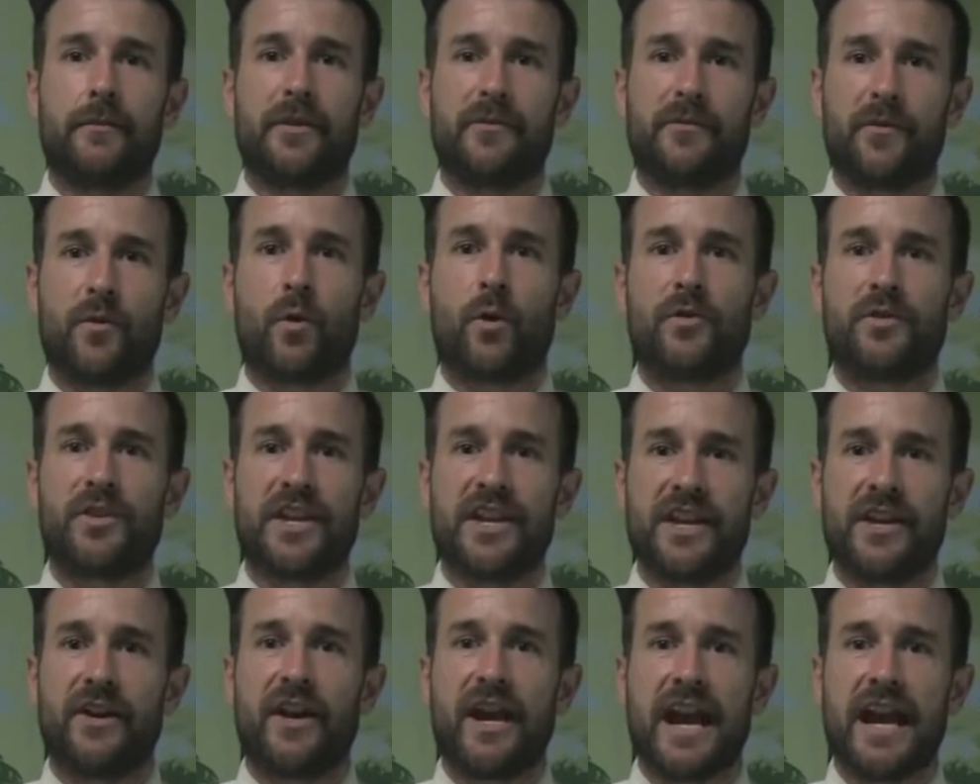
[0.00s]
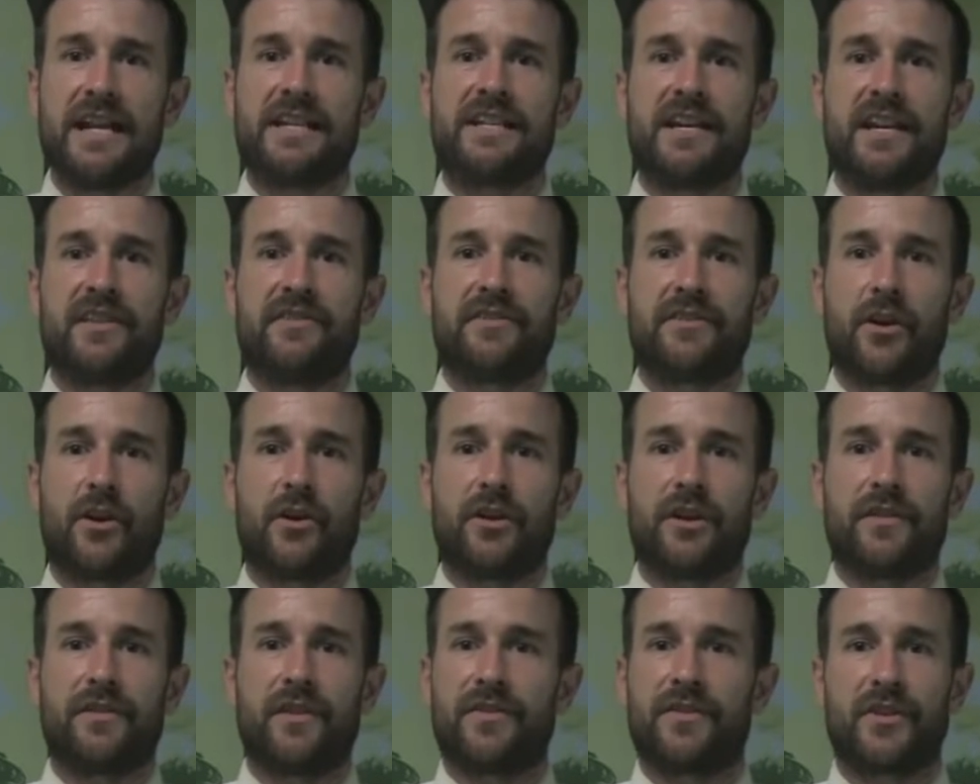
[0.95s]
before the year
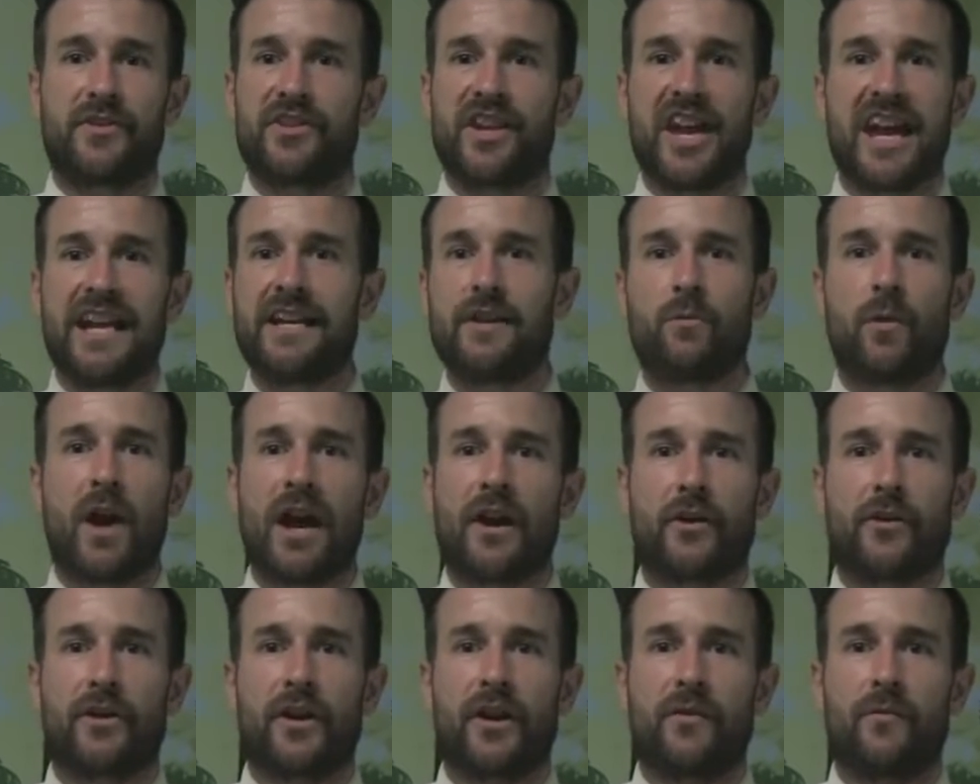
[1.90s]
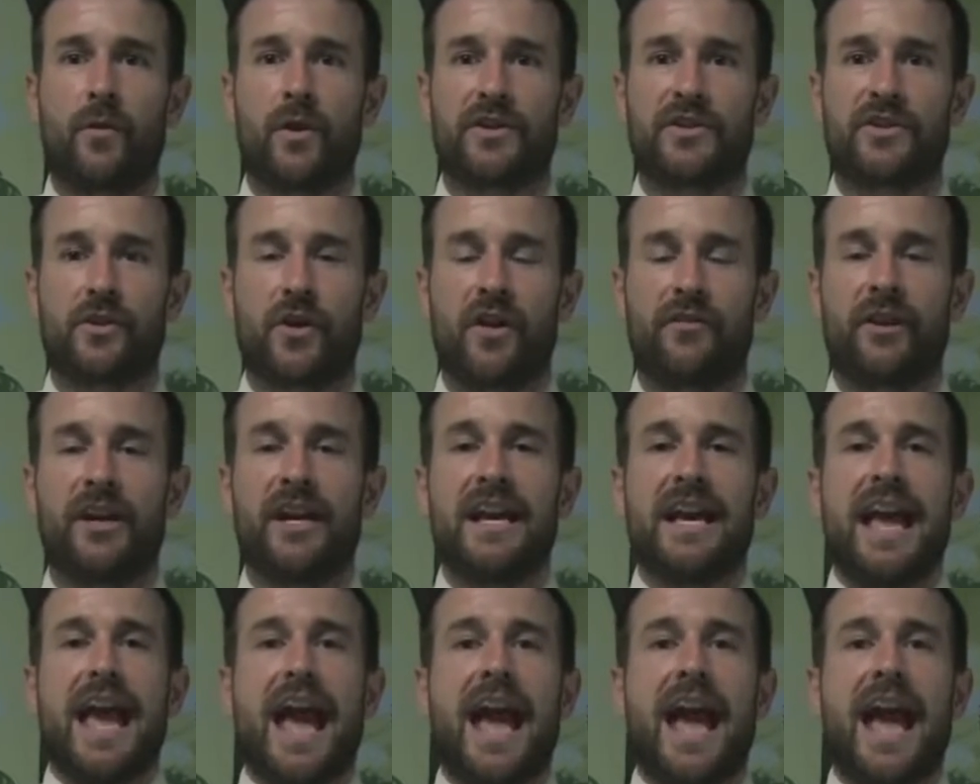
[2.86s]
1830 that there's any record of whatsoever.